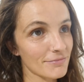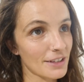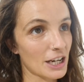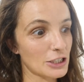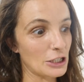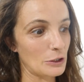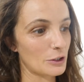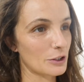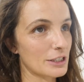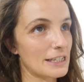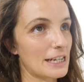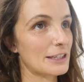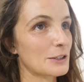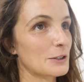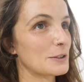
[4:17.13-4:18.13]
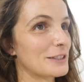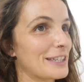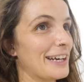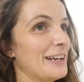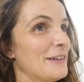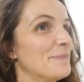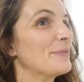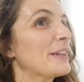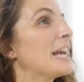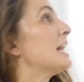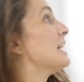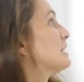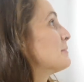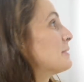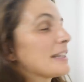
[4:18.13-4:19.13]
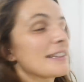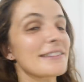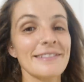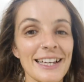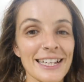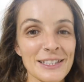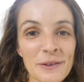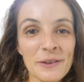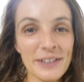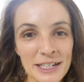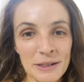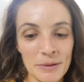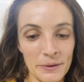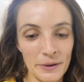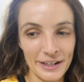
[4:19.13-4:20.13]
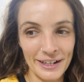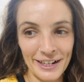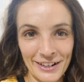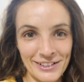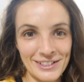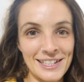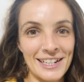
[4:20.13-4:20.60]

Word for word: I don't know the technical term, but that's what we're gonna be working on